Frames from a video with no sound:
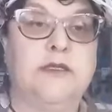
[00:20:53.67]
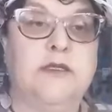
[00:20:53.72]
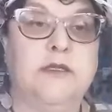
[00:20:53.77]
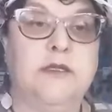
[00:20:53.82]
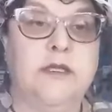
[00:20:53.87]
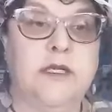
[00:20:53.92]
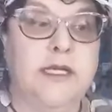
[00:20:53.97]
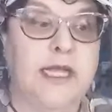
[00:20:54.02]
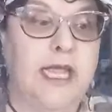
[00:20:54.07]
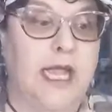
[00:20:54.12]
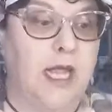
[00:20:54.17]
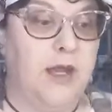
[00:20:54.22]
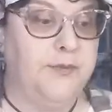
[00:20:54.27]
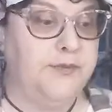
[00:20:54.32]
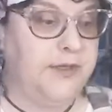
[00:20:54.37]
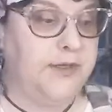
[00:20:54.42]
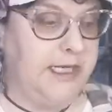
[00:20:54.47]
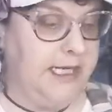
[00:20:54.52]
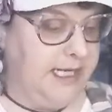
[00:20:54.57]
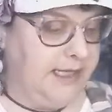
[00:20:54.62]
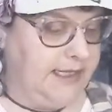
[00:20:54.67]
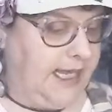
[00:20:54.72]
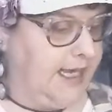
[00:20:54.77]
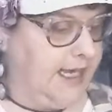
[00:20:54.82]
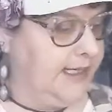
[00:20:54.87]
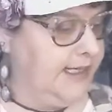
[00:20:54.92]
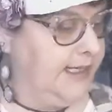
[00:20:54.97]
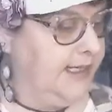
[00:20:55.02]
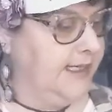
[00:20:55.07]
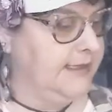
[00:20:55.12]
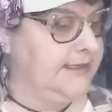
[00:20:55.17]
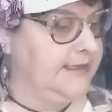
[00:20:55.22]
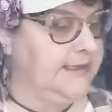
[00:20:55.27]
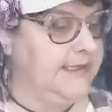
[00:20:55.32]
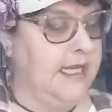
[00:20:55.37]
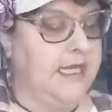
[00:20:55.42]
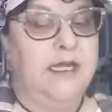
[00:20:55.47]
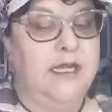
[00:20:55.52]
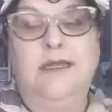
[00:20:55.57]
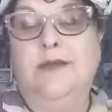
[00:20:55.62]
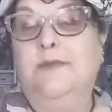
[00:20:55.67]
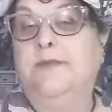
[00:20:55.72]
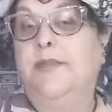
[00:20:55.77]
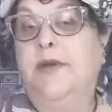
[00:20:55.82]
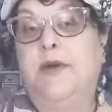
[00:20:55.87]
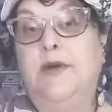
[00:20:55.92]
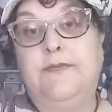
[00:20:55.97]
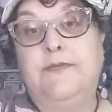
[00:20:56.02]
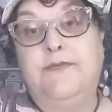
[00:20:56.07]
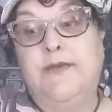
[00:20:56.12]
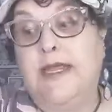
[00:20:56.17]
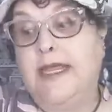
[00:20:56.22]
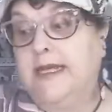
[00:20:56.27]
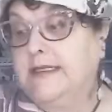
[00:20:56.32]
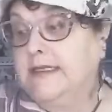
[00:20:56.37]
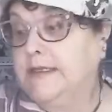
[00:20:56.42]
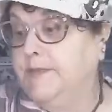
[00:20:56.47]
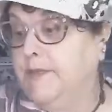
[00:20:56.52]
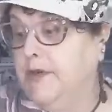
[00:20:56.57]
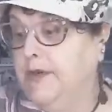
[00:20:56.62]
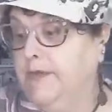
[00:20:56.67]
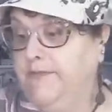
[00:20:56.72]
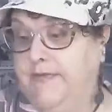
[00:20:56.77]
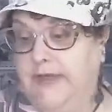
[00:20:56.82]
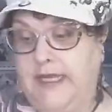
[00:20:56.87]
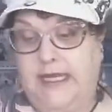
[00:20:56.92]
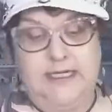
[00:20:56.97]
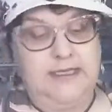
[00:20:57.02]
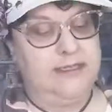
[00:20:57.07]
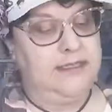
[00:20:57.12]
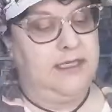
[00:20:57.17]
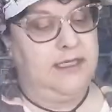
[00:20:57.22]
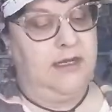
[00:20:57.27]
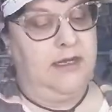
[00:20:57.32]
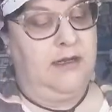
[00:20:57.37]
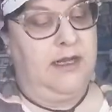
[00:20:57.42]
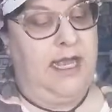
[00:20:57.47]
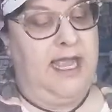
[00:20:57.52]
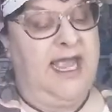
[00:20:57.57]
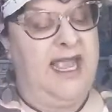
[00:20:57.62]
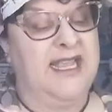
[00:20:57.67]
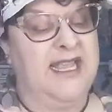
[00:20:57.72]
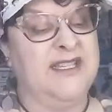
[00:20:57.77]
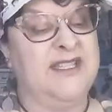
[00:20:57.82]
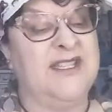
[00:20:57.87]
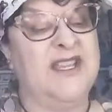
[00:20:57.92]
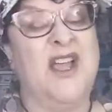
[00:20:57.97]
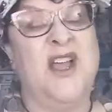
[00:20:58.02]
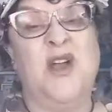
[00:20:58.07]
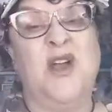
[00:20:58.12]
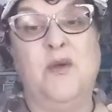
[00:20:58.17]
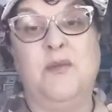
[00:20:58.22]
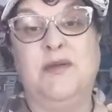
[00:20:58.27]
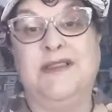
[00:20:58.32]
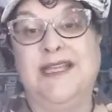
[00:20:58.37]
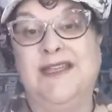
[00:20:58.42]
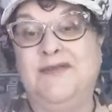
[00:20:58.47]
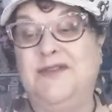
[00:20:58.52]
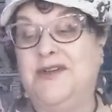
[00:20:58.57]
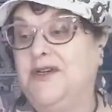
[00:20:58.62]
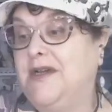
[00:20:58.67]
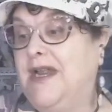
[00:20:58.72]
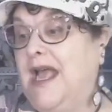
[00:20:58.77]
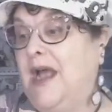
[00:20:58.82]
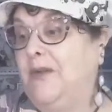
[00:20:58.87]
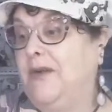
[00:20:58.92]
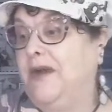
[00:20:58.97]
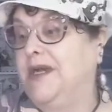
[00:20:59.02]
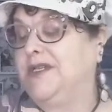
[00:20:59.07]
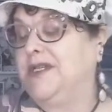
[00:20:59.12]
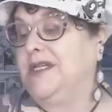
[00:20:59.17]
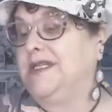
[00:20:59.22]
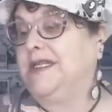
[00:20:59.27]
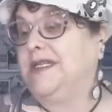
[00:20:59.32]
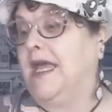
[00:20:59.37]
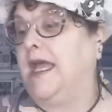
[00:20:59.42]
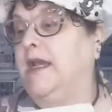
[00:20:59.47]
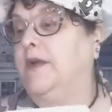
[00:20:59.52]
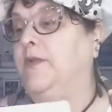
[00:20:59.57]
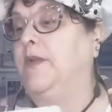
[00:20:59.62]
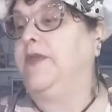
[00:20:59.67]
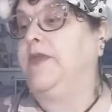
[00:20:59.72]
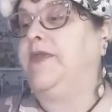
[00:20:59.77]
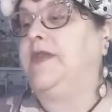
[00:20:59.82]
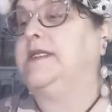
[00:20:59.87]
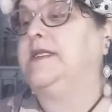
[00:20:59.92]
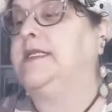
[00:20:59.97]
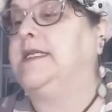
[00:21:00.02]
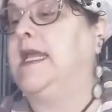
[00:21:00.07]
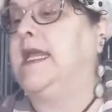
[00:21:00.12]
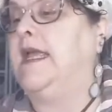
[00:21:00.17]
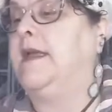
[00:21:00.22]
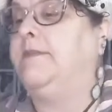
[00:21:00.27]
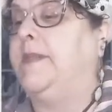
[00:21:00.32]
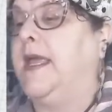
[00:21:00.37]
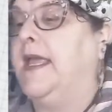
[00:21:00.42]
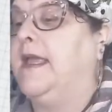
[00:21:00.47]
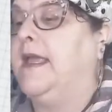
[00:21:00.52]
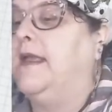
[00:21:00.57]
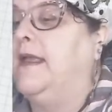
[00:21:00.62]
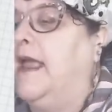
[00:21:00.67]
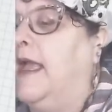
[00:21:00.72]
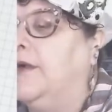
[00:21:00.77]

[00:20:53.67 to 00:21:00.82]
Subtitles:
Look how pretty that is. Perfect, perfect. Okay, so believe it or not, we're actually done with the stamping.